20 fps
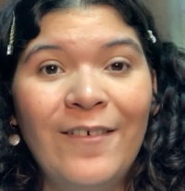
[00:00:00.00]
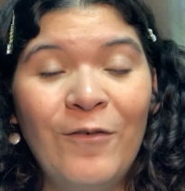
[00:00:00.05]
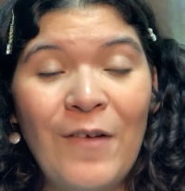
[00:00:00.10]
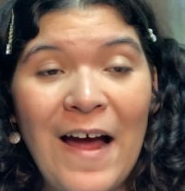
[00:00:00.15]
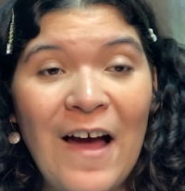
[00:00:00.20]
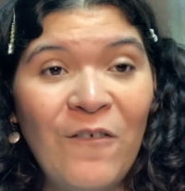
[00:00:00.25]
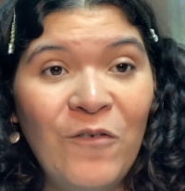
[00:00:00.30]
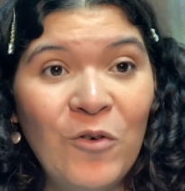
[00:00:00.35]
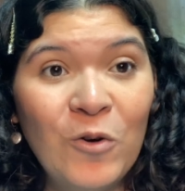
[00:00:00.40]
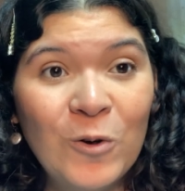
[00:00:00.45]

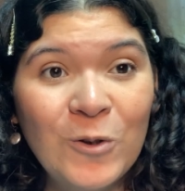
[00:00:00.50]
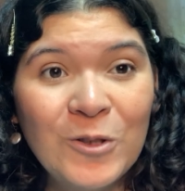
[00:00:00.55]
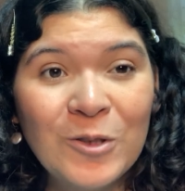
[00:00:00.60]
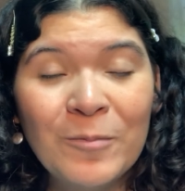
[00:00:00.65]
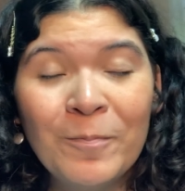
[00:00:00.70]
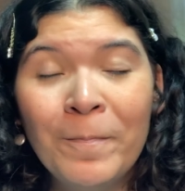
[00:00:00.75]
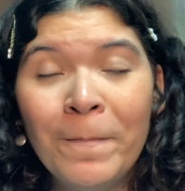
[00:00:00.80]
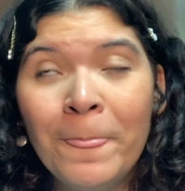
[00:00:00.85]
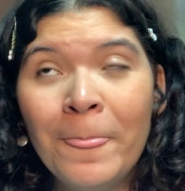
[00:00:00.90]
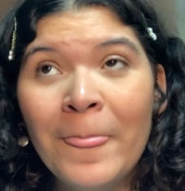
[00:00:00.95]
raffles,
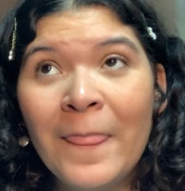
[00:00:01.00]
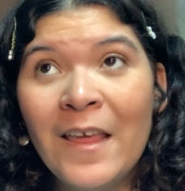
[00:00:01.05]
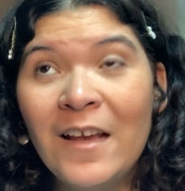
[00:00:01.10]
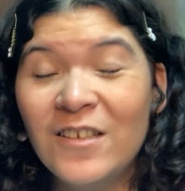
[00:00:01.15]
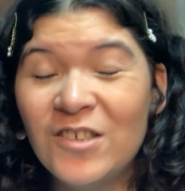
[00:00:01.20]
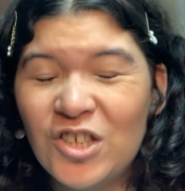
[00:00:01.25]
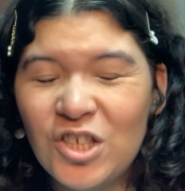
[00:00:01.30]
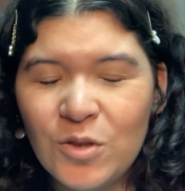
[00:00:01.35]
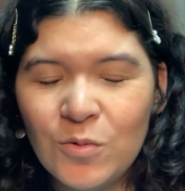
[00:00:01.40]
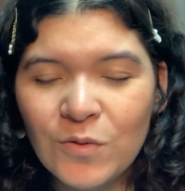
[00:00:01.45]

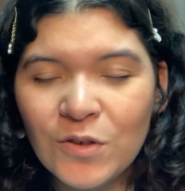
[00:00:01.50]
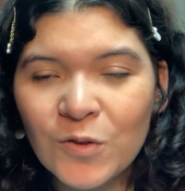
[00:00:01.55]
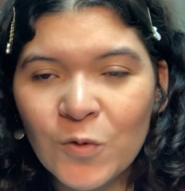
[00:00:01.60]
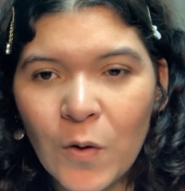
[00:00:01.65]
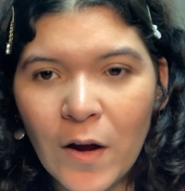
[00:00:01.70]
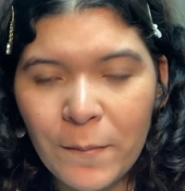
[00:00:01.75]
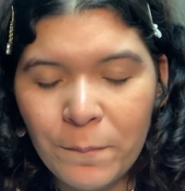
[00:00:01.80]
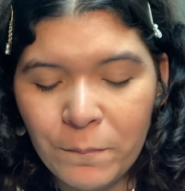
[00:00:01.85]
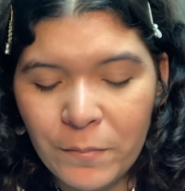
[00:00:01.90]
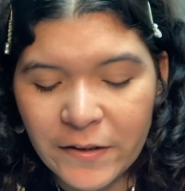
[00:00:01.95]
and she was
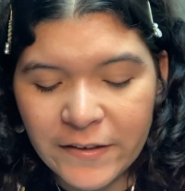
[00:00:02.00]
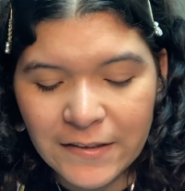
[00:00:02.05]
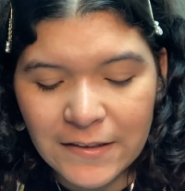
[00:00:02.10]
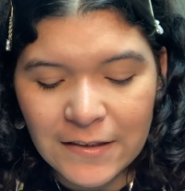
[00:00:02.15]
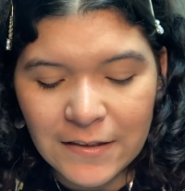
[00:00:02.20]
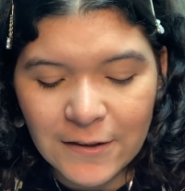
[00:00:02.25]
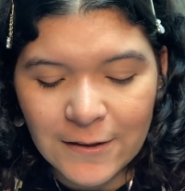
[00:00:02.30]
quite busy.